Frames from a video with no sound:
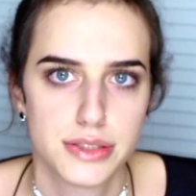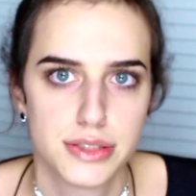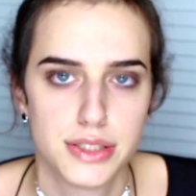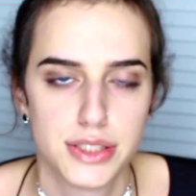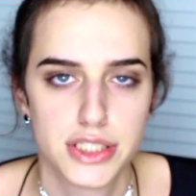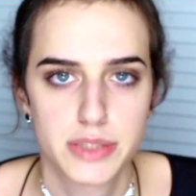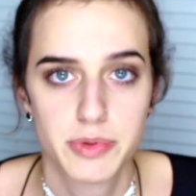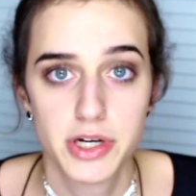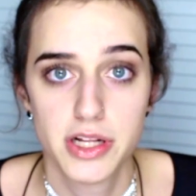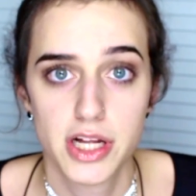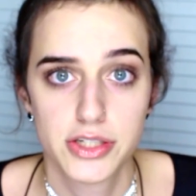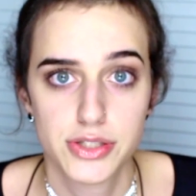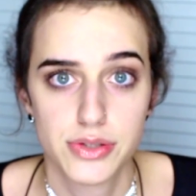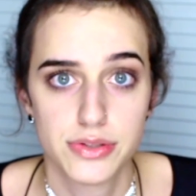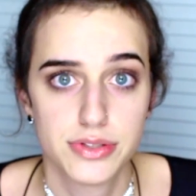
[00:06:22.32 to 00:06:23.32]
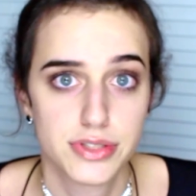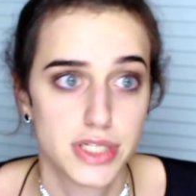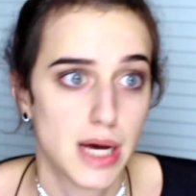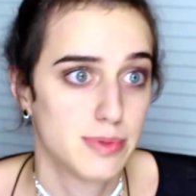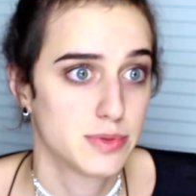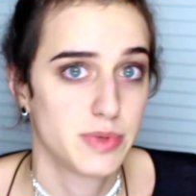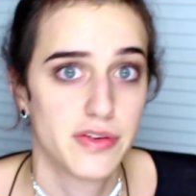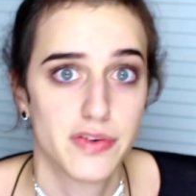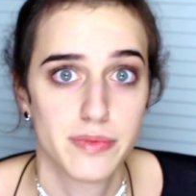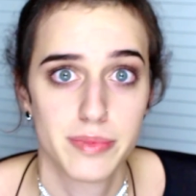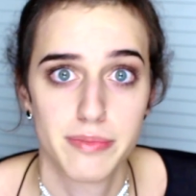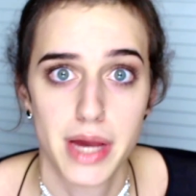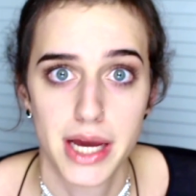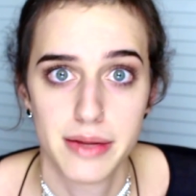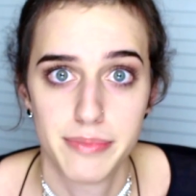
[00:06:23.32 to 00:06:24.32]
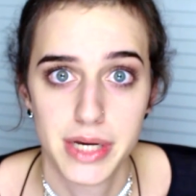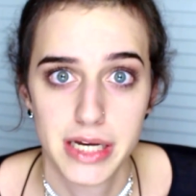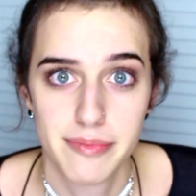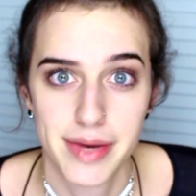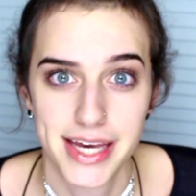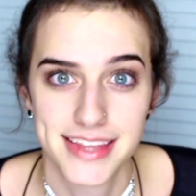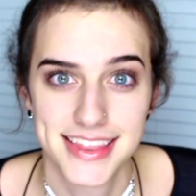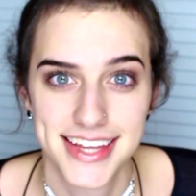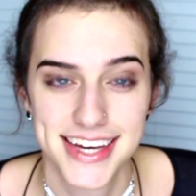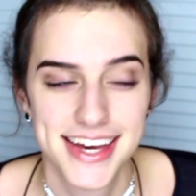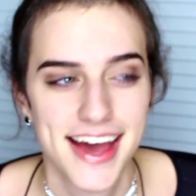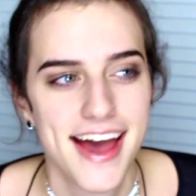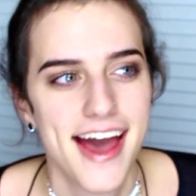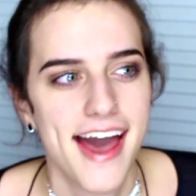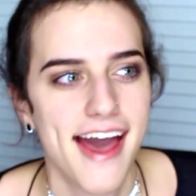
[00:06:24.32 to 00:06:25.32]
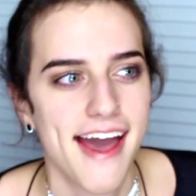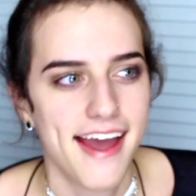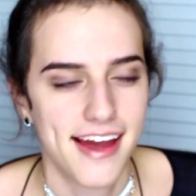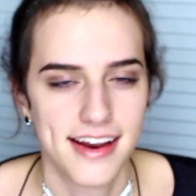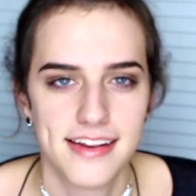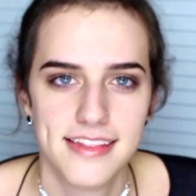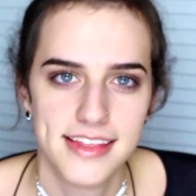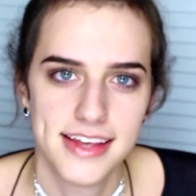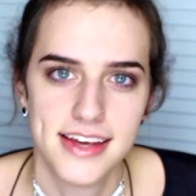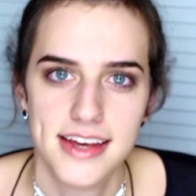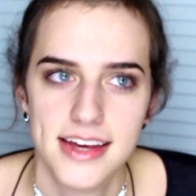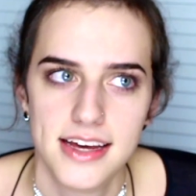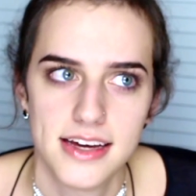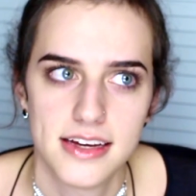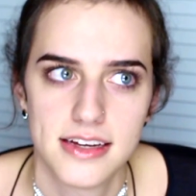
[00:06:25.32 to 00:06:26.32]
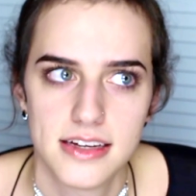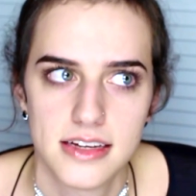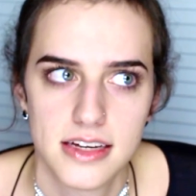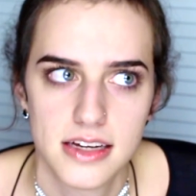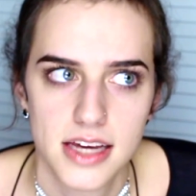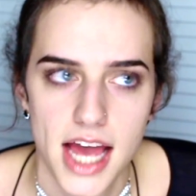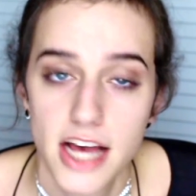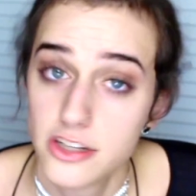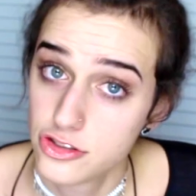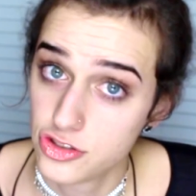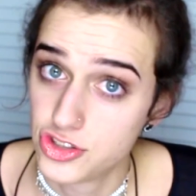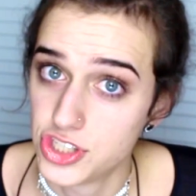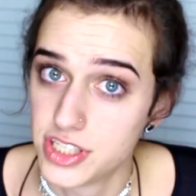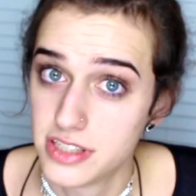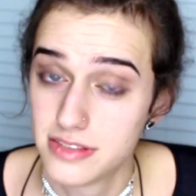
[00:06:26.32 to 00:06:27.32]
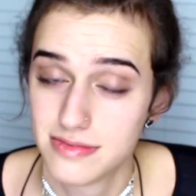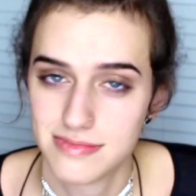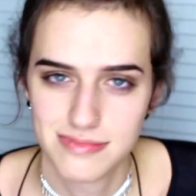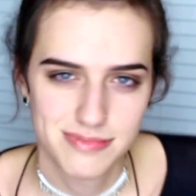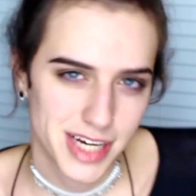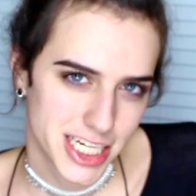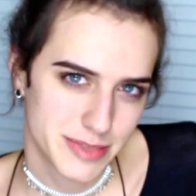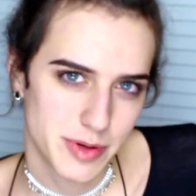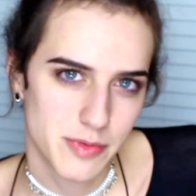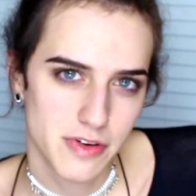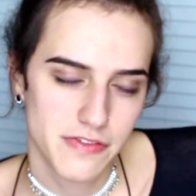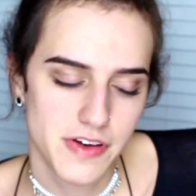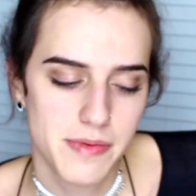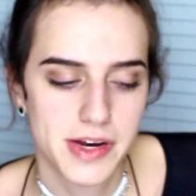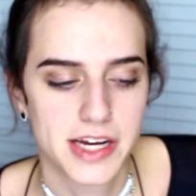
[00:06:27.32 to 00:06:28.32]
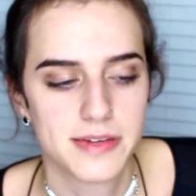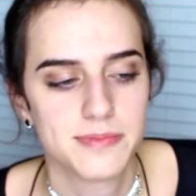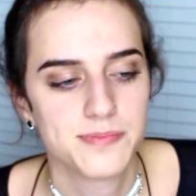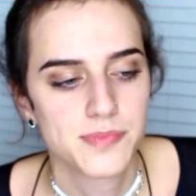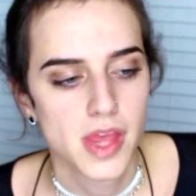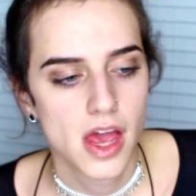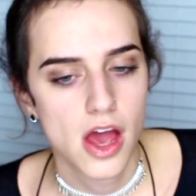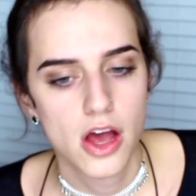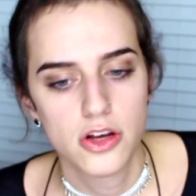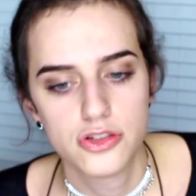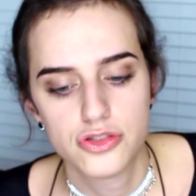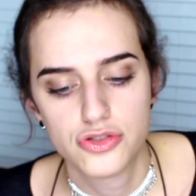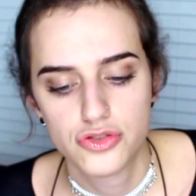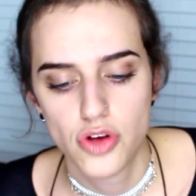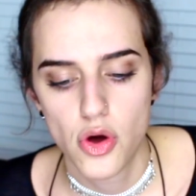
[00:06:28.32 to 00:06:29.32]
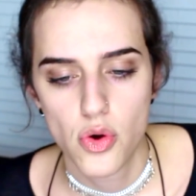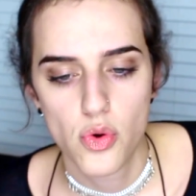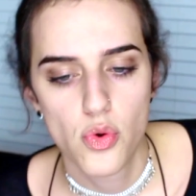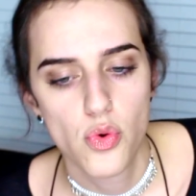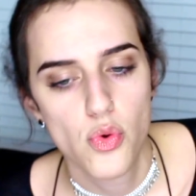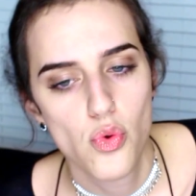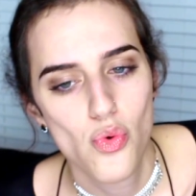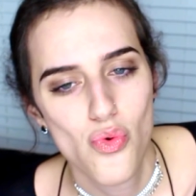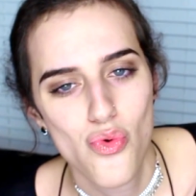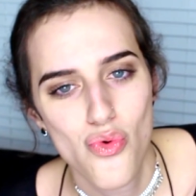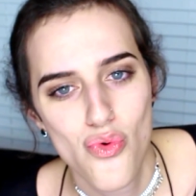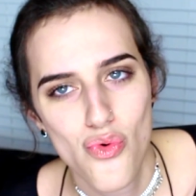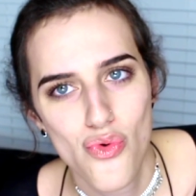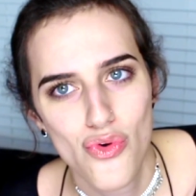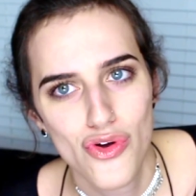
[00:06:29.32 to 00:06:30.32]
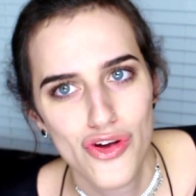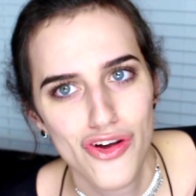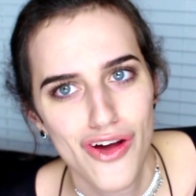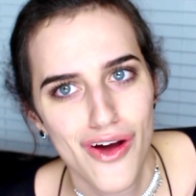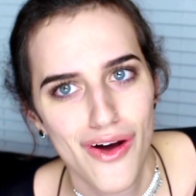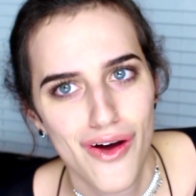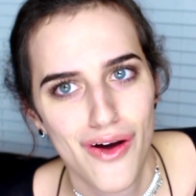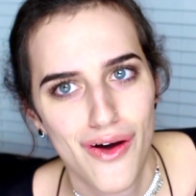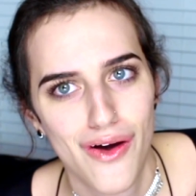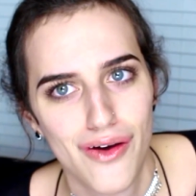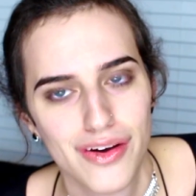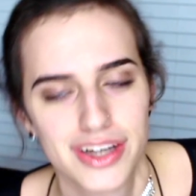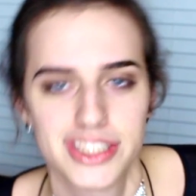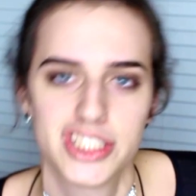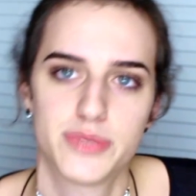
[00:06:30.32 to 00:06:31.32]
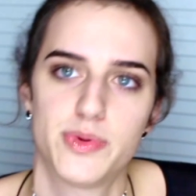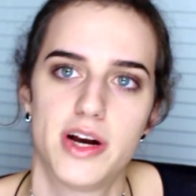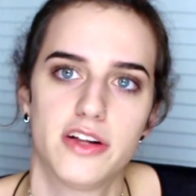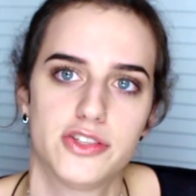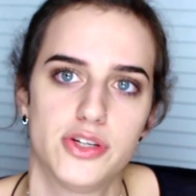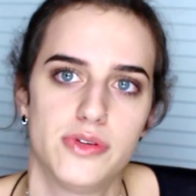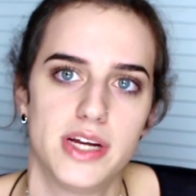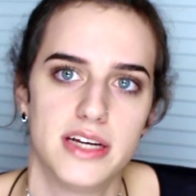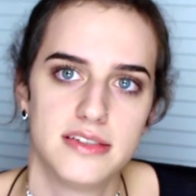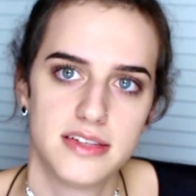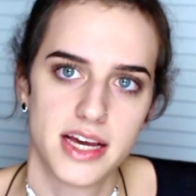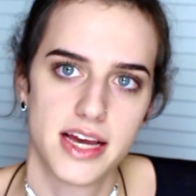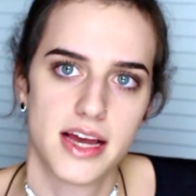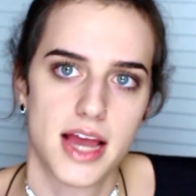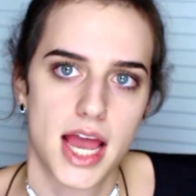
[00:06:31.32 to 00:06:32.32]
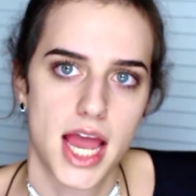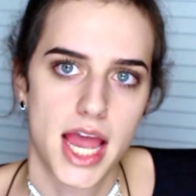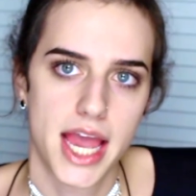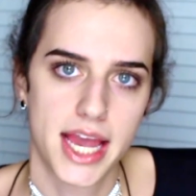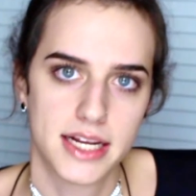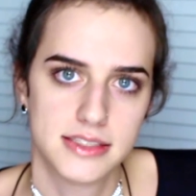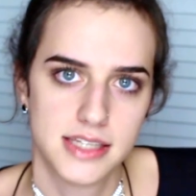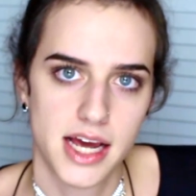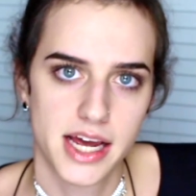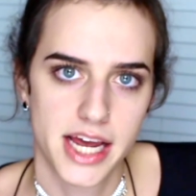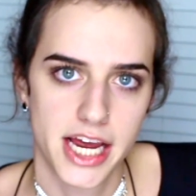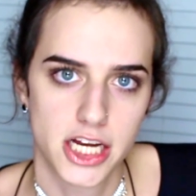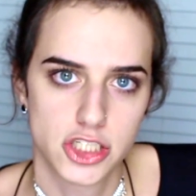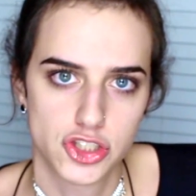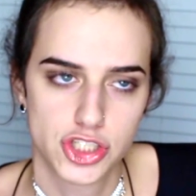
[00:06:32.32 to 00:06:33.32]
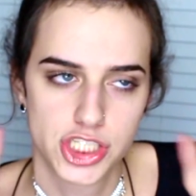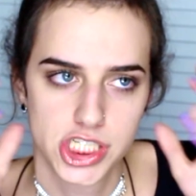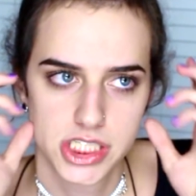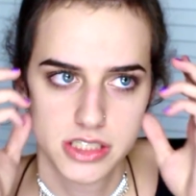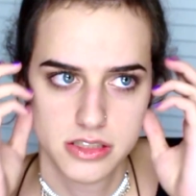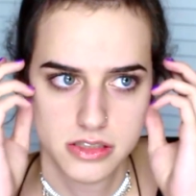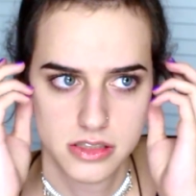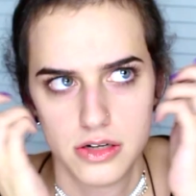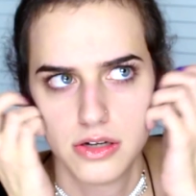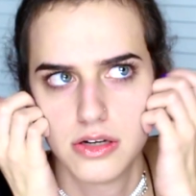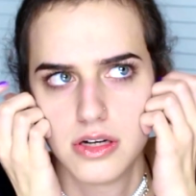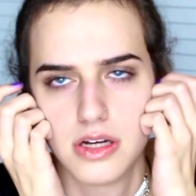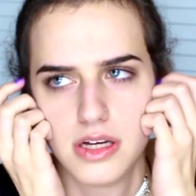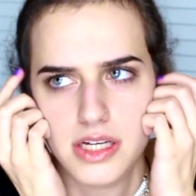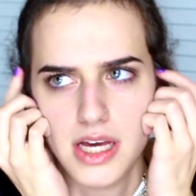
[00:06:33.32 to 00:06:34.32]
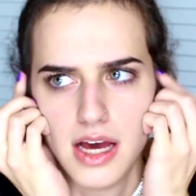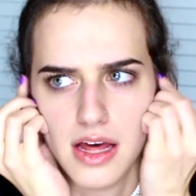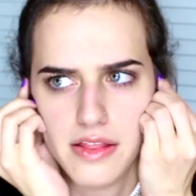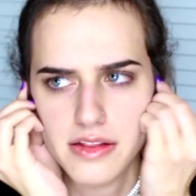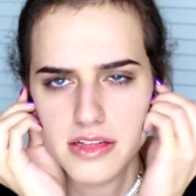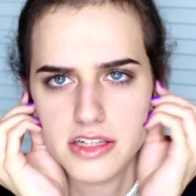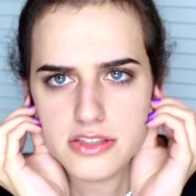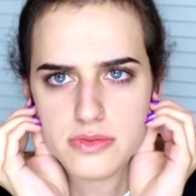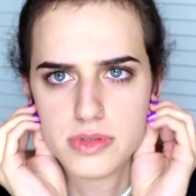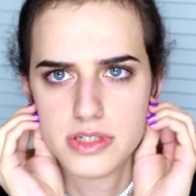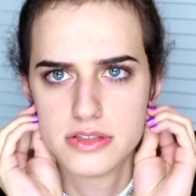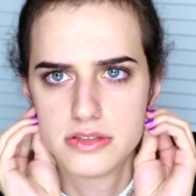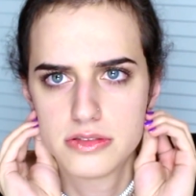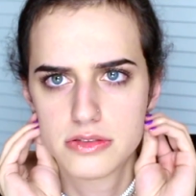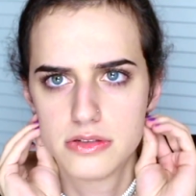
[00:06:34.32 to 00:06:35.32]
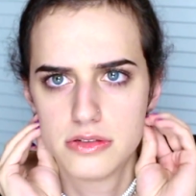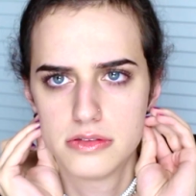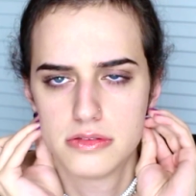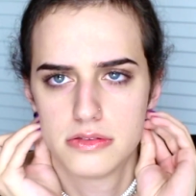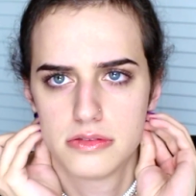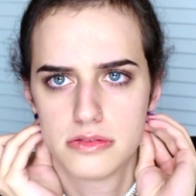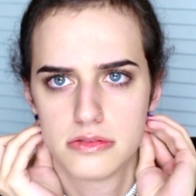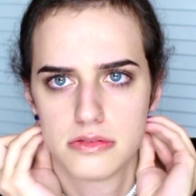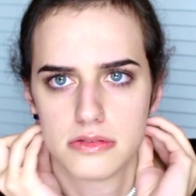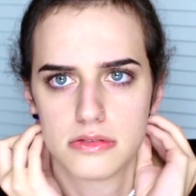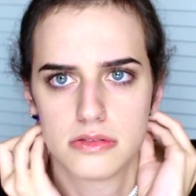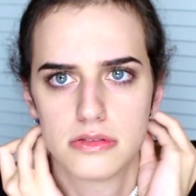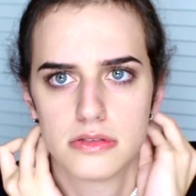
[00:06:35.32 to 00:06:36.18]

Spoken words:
The spironolactone stops me from being manly, and the estrogen makes me more feminine. So yeah, because the spironolactone is a anti-androgen, or yeah, I think that's what it's called.